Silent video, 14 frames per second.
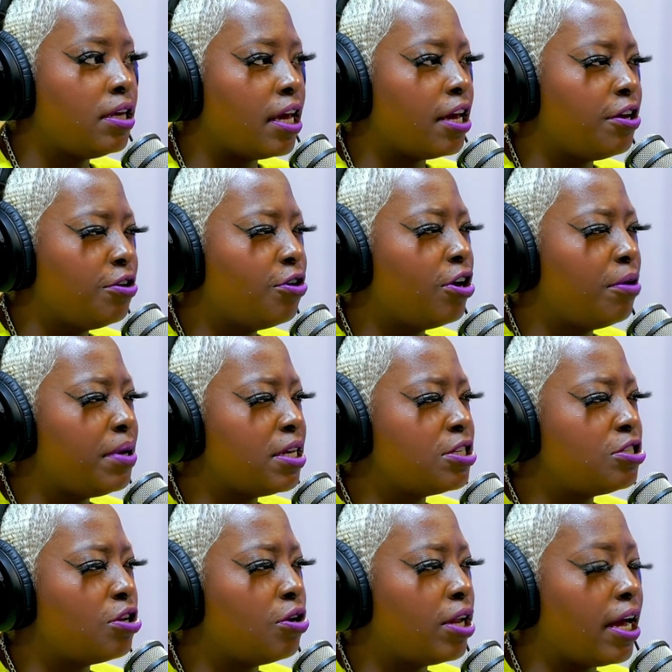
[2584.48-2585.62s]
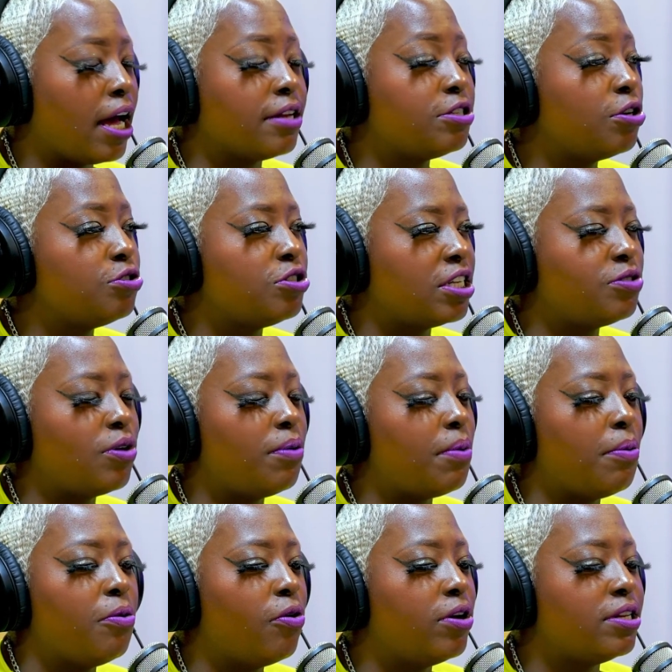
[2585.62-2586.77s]
Yeah, you know what I mean? So, like, I told you, that's why
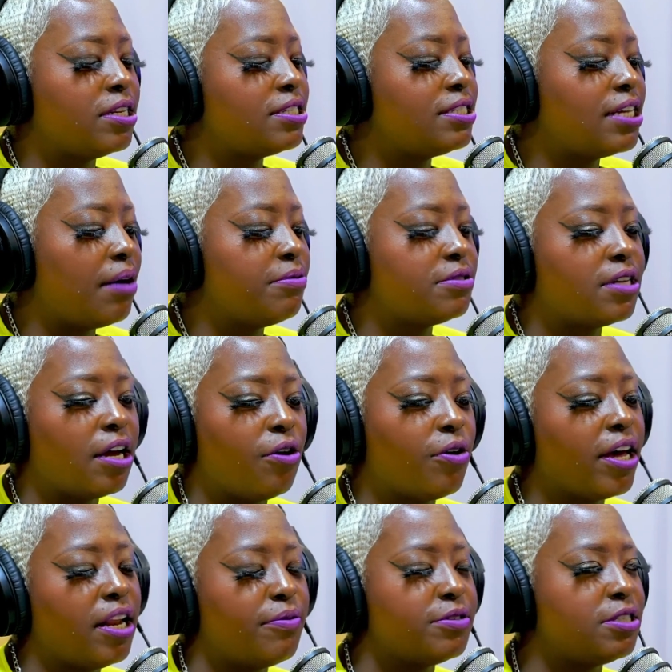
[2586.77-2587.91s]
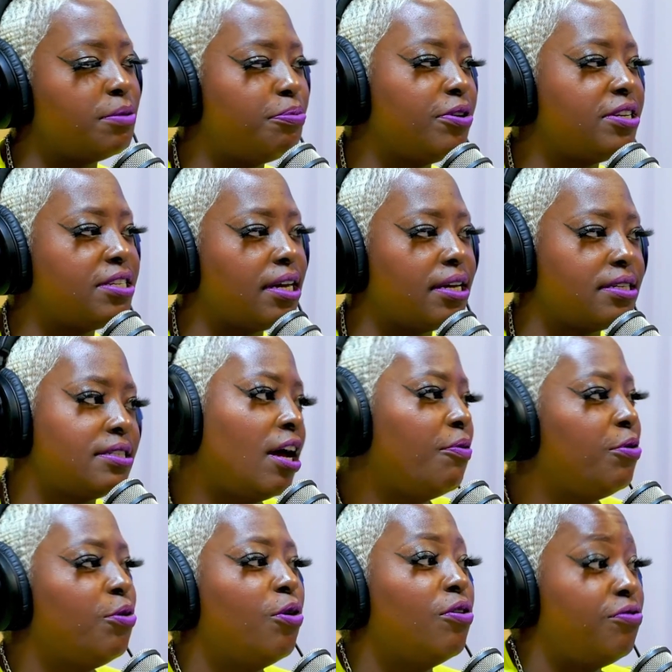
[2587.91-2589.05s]
I'm going this time. I was like, okay, that was the pre-test.
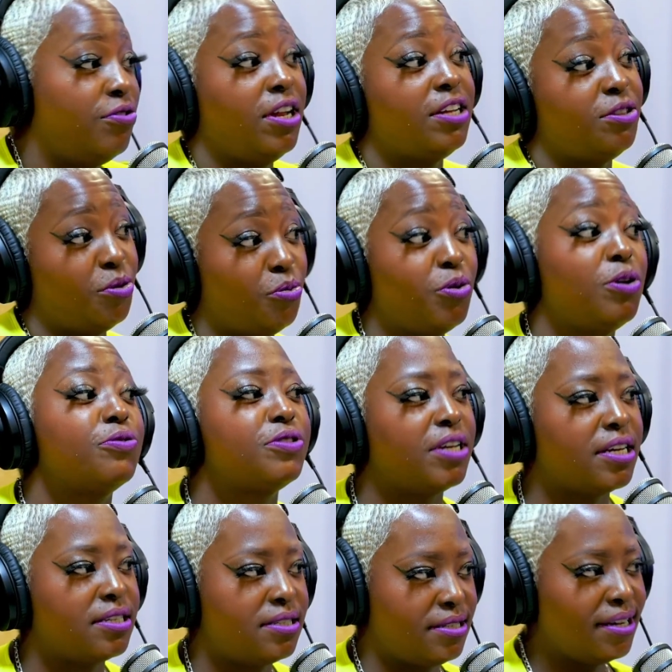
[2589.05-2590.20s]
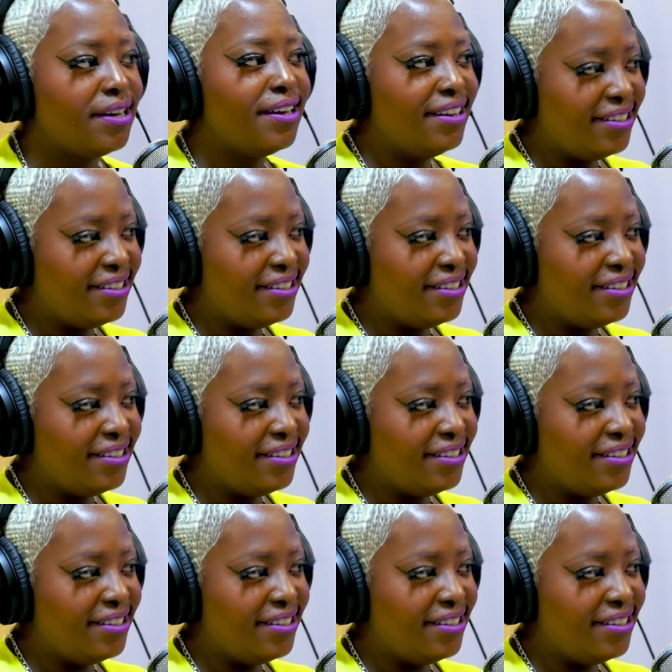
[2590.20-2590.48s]
Now we're going for, like, the real test.